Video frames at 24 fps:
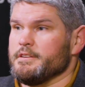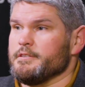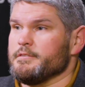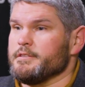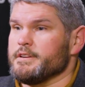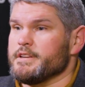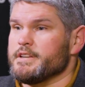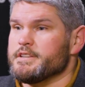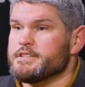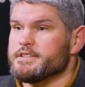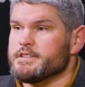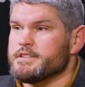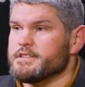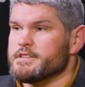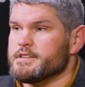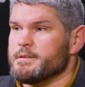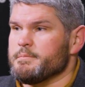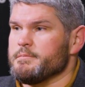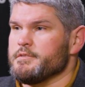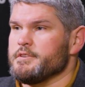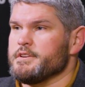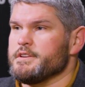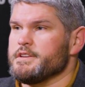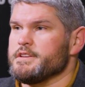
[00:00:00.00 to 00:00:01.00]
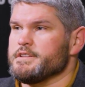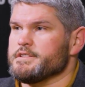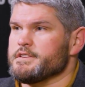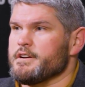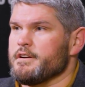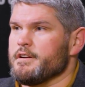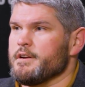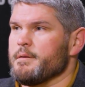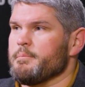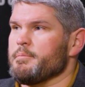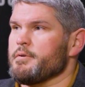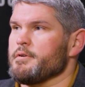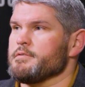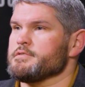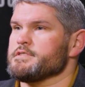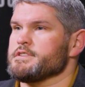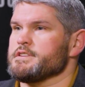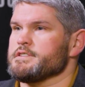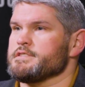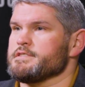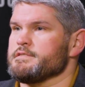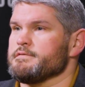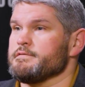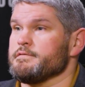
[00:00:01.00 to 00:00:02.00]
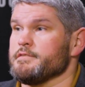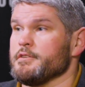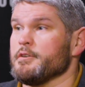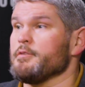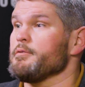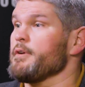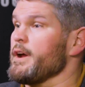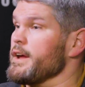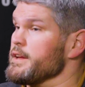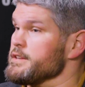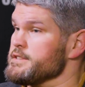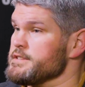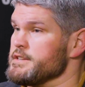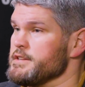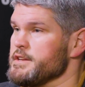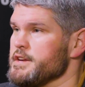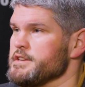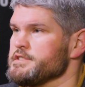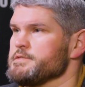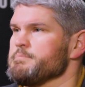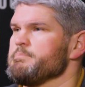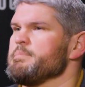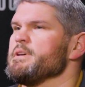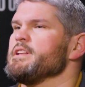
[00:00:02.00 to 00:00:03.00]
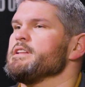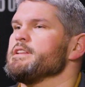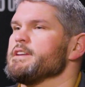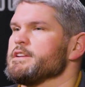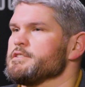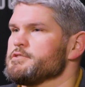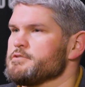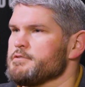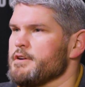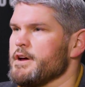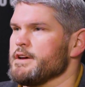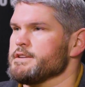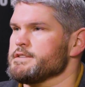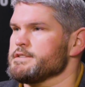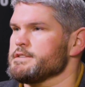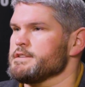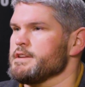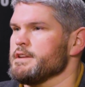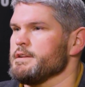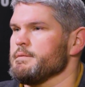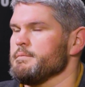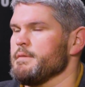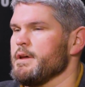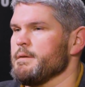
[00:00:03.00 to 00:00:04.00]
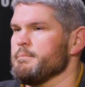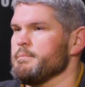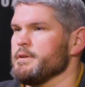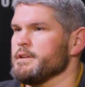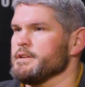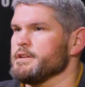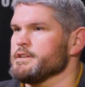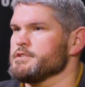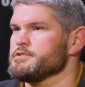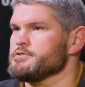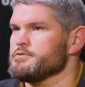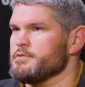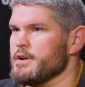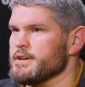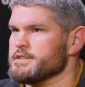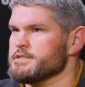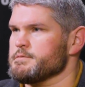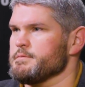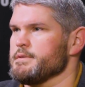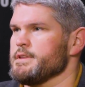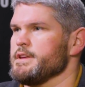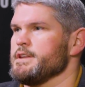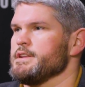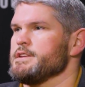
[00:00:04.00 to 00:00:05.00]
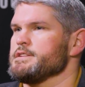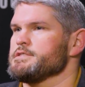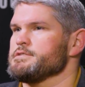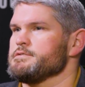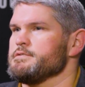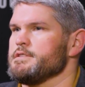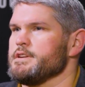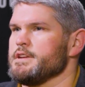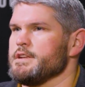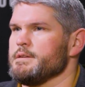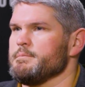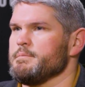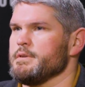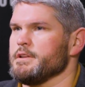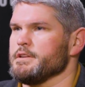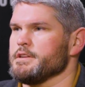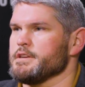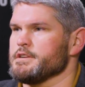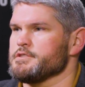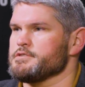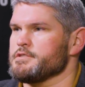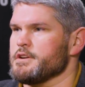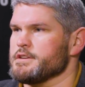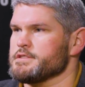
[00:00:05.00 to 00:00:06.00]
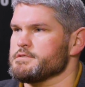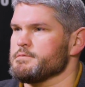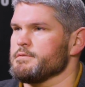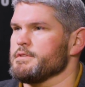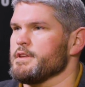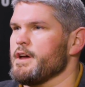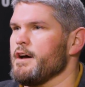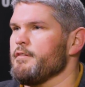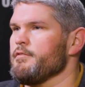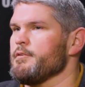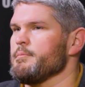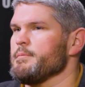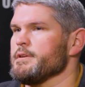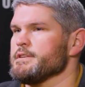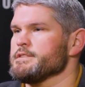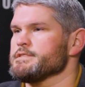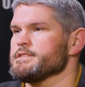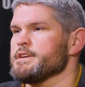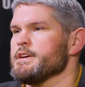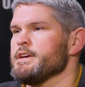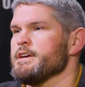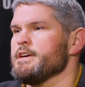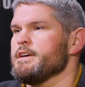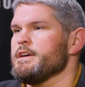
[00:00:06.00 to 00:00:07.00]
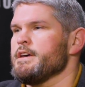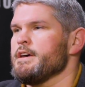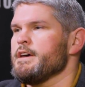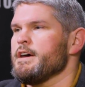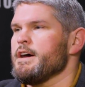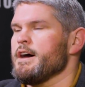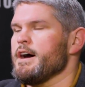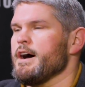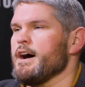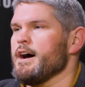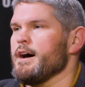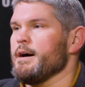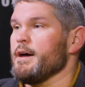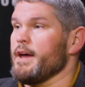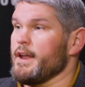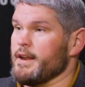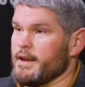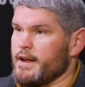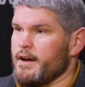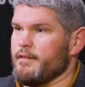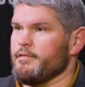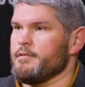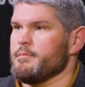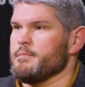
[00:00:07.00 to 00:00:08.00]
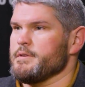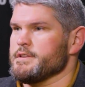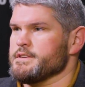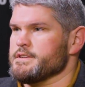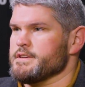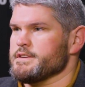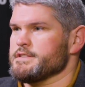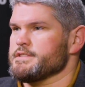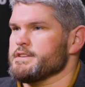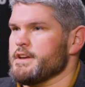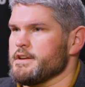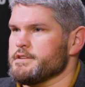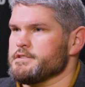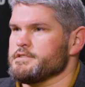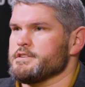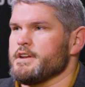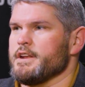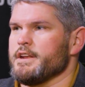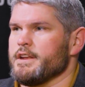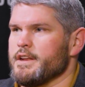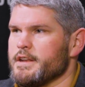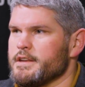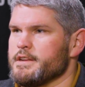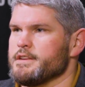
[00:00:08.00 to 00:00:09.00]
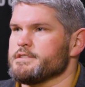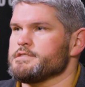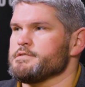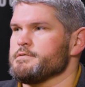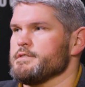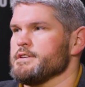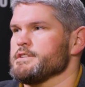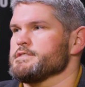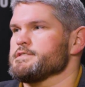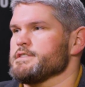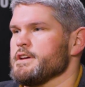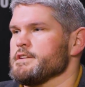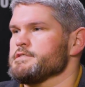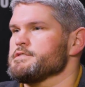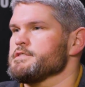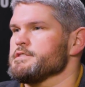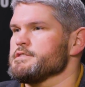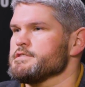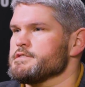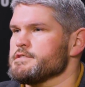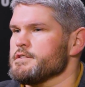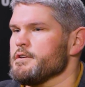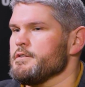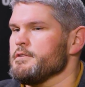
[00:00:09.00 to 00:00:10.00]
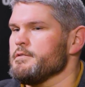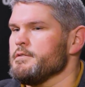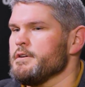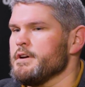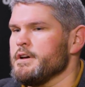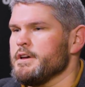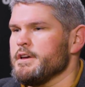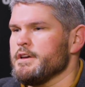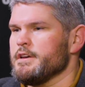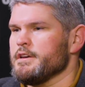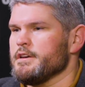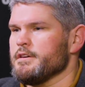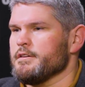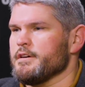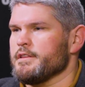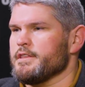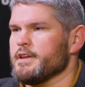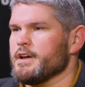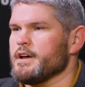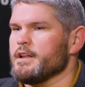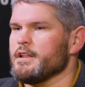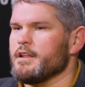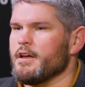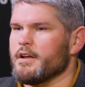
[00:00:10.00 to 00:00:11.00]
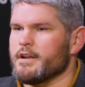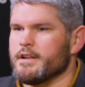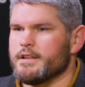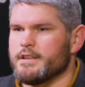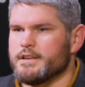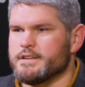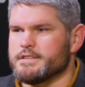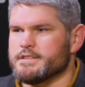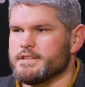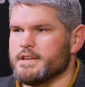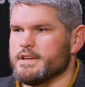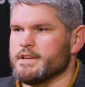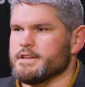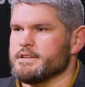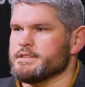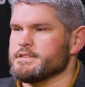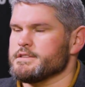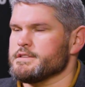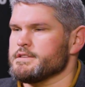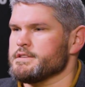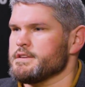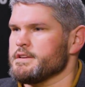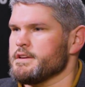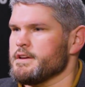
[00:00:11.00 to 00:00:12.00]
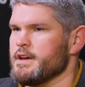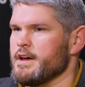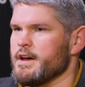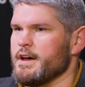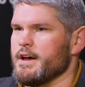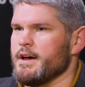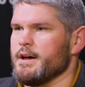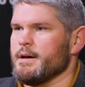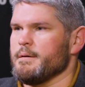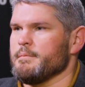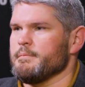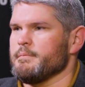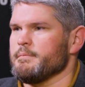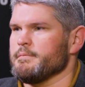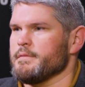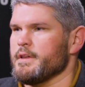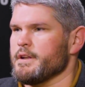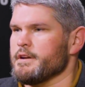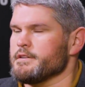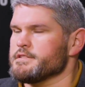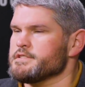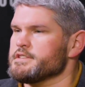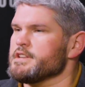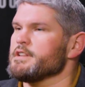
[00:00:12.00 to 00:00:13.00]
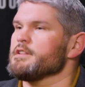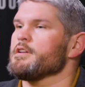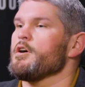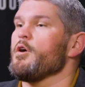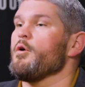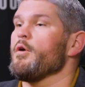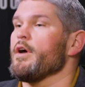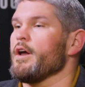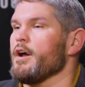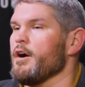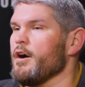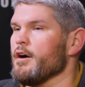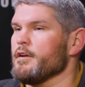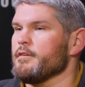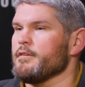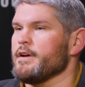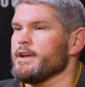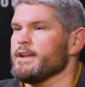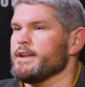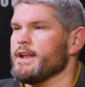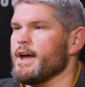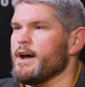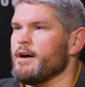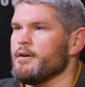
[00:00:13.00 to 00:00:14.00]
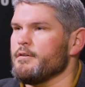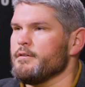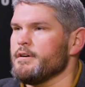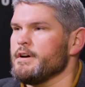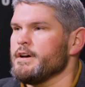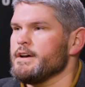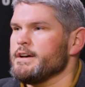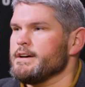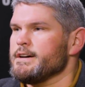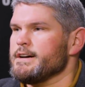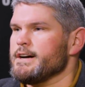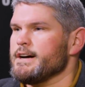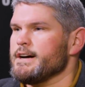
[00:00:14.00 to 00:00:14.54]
Indigenous communities are in a process of, reconciliation, building trust and building trust with industry and building trust with government and governments as such and industry as such. And so, I think a lot of these things that are still going on right now,